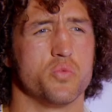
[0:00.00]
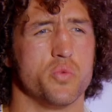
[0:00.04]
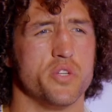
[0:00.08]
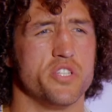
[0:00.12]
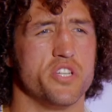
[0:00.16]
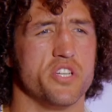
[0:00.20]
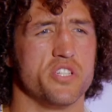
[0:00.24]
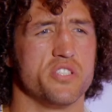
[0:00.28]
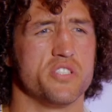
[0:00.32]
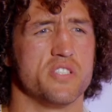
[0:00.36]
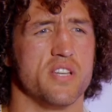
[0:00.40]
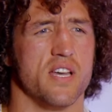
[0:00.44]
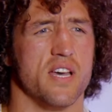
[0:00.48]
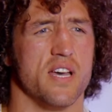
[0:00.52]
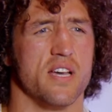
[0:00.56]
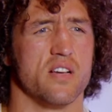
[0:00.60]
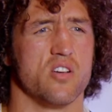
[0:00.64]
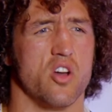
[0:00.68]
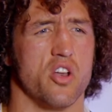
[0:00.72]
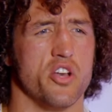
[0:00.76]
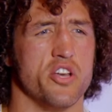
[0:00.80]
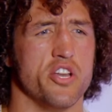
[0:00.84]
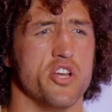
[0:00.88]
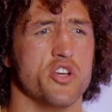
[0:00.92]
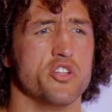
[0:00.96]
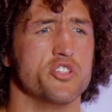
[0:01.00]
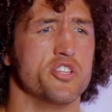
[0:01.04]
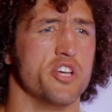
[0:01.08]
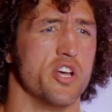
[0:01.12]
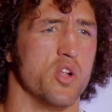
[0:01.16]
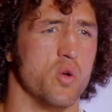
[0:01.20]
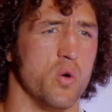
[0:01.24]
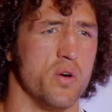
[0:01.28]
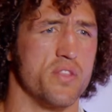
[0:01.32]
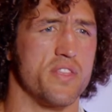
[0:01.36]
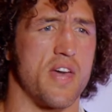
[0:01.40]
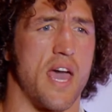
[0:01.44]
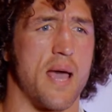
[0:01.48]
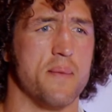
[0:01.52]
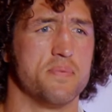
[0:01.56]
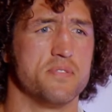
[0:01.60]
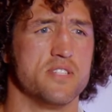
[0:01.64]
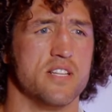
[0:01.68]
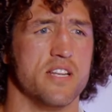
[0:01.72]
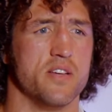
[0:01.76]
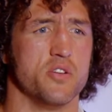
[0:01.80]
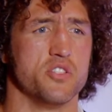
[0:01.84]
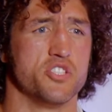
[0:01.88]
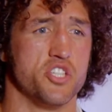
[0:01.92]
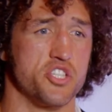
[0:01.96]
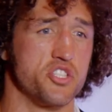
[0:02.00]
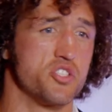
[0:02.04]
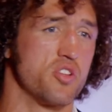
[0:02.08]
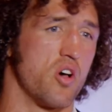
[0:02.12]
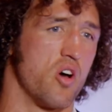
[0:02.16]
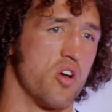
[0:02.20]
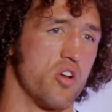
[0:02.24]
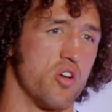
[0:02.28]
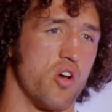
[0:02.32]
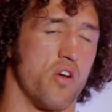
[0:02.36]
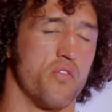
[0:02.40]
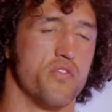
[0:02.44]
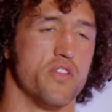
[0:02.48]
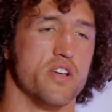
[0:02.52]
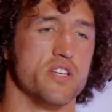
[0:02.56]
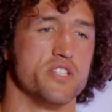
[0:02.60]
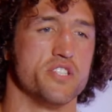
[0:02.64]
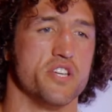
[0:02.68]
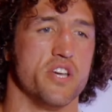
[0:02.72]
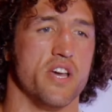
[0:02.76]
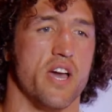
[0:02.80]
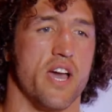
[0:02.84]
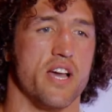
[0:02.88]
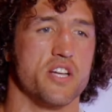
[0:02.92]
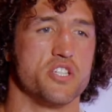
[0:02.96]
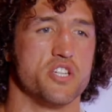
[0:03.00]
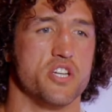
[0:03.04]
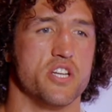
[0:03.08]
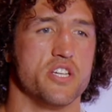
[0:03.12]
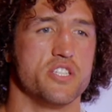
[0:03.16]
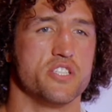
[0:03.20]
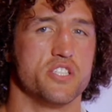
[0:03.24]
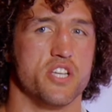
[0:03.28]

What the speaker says: We just got a new deal with Apsley. We just started off this year, actually.